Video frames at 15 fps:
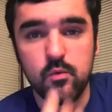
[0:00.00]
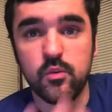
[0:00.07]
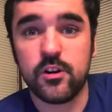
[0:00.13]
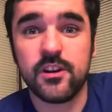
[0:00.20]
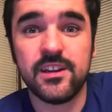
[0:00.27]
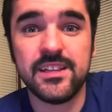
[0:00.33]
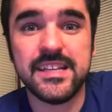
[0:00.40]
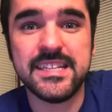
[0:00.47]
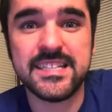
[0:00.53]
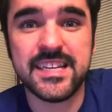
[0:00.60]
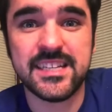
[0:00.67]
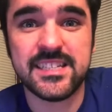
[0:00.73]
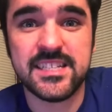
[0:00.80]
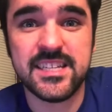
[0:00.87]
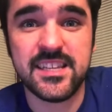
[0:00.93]
we're gonna at least
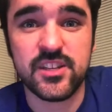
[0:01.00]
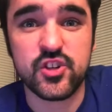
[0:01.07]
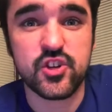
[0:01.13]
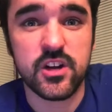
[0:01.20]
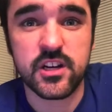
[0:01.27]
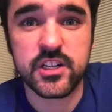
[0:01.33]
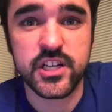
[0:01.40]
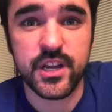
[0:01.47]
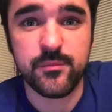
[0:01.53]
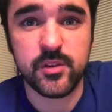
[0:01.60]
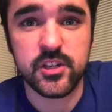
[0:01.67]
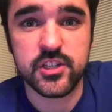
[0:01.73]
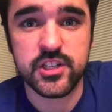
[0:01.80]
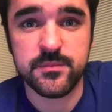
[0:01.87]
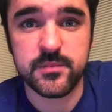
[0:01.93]
get to see the Truck
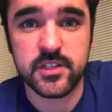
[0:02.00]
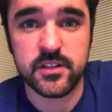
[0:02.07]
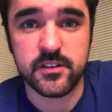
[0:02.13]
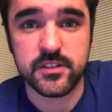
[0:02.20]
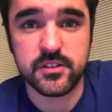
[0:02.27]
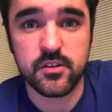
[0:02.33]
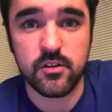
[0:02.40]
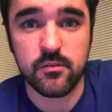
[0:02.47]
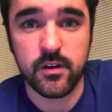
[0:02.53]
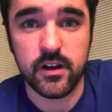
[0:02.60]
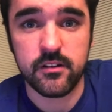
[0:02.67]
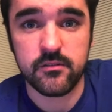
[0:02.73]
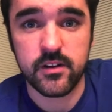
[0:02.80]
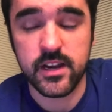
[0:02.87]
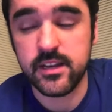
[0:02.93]
Championship Series go
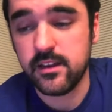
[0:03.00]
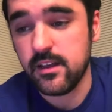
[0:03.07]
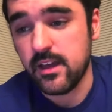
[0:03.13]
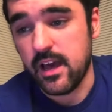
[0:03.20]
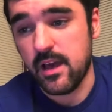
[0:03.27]
around, right?